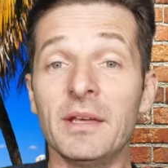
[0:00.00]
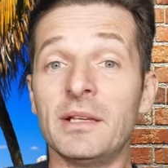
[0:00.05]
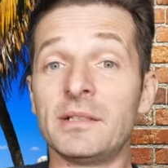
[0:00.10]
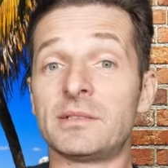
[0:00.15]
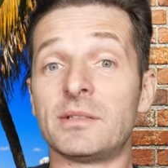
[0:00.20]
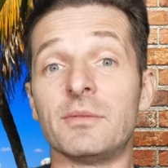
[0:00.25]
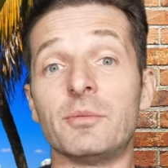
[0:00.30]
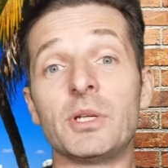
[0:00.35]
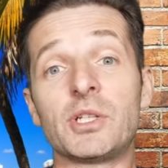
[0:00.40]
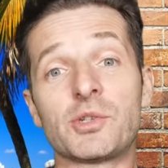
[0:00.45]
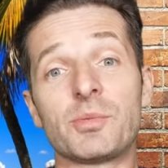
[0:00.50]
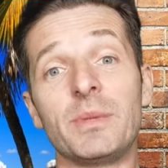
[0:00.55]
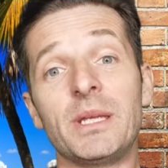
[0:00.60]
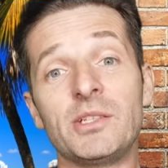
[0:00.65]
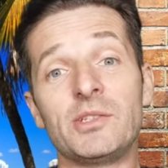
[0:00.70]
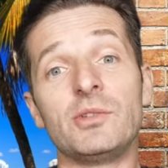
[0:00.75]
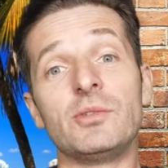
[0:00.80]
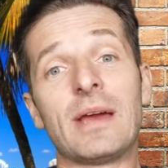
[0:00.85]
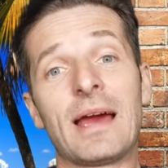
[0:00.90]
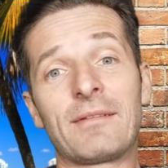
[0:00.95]
so which
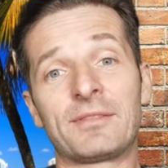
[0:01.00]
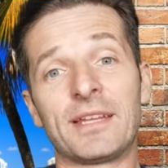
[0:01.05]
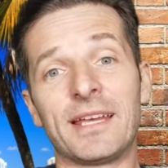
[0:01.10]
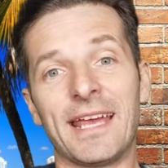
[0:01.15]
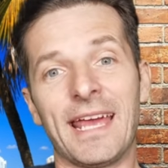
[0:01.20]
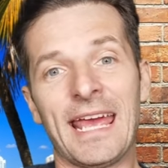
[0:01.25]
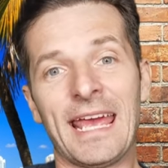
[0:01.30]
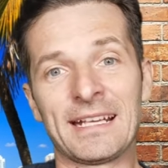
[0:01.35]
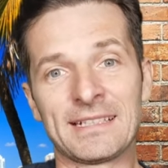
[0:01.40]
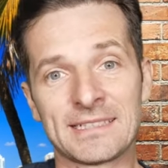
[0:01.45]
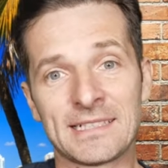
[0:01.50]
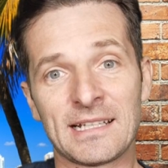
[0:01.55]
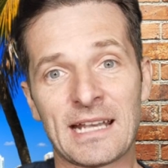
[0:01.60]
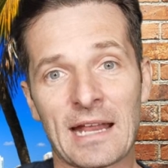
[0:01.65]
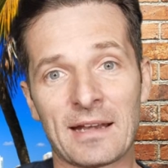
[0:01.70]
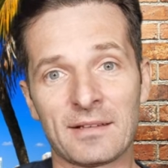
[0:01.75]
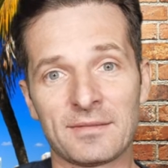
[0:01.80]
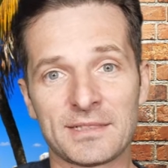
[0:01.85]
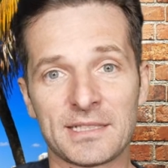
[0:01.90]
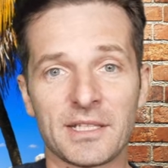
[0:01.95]
means you have to exit
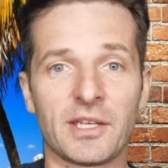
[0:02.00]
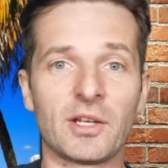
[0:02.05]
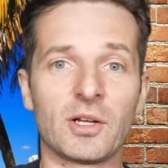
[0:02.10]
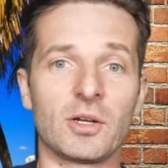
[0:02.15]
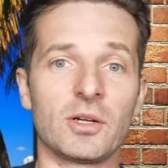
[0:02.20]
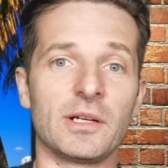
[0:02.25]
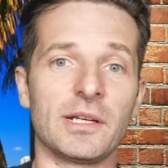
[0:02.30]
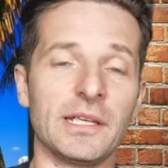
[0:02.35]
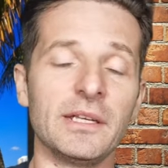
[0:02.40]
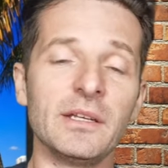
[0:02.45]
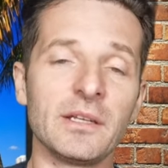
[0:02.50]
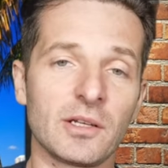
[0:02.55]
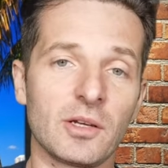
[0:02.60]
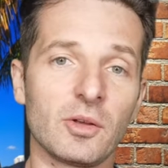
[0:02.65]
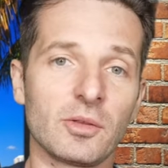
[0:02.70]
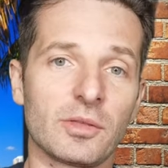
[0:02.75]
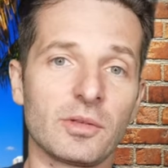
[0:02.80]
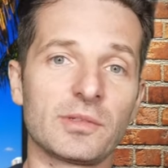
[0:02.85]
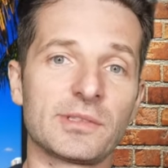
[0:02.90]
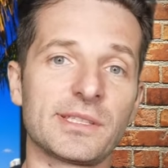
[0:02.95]
out of security,
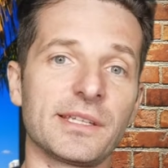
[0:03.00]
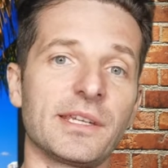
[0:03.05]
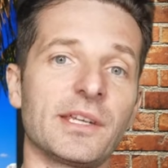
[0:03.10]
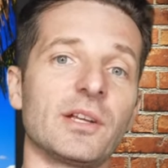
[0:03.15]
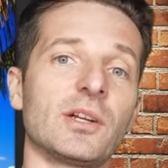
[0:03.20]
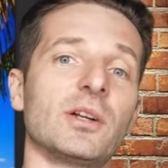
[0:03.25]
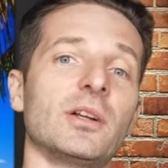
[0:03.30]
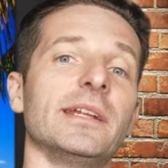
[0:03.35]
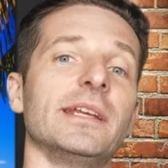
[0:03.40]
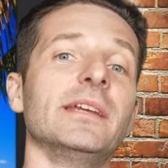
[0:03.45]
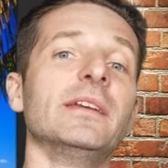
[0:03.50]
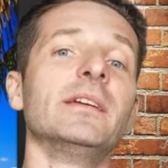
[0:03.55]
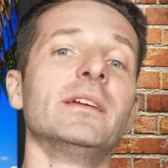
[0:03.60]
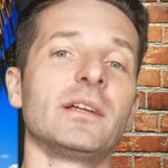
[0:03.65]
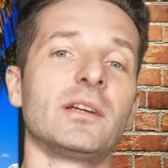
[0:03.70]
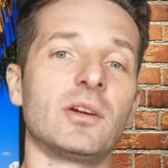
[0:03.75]
go through security,